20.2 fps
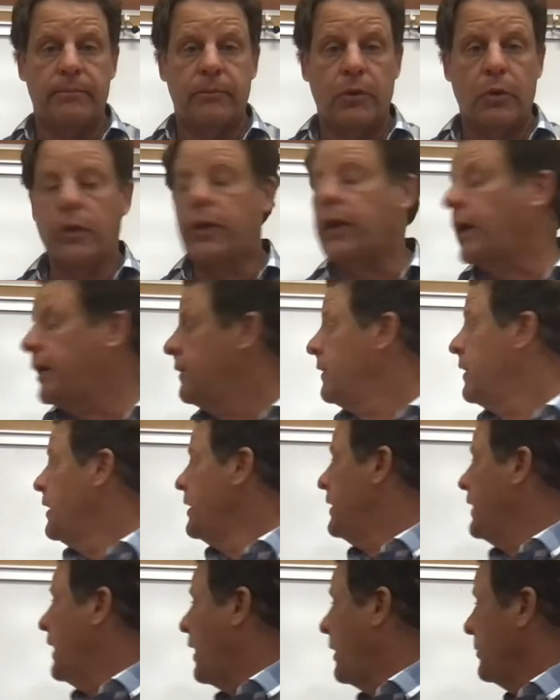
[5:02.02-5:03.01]
Okay,
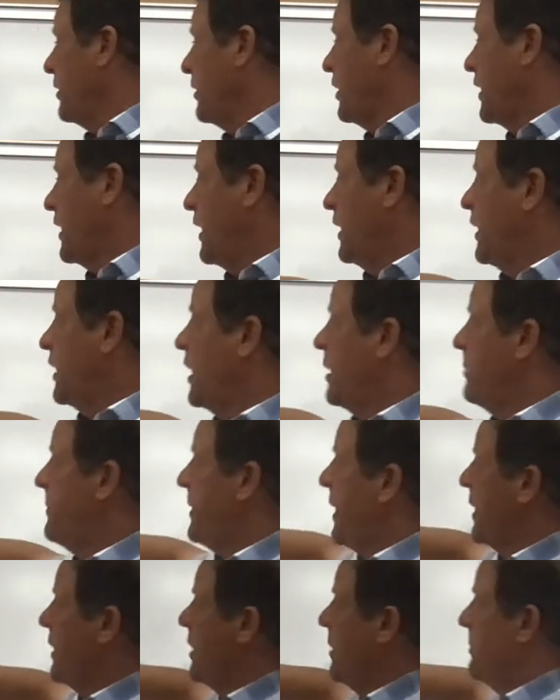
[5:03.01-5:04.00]
now I'm going to kind of come
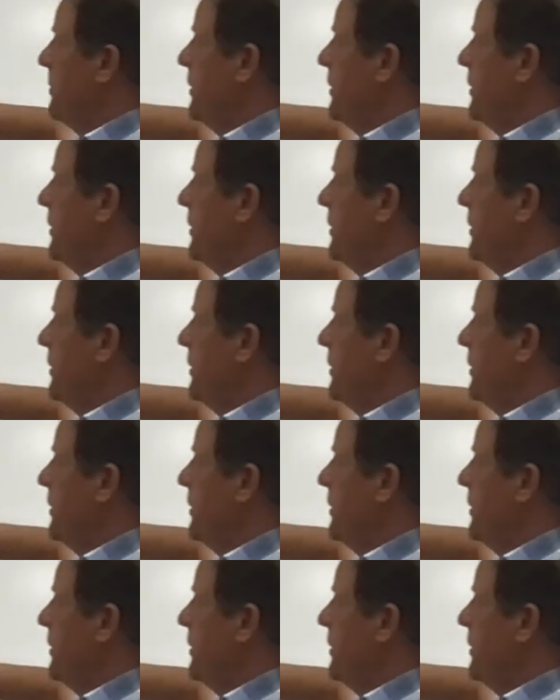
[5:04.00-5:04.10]
back up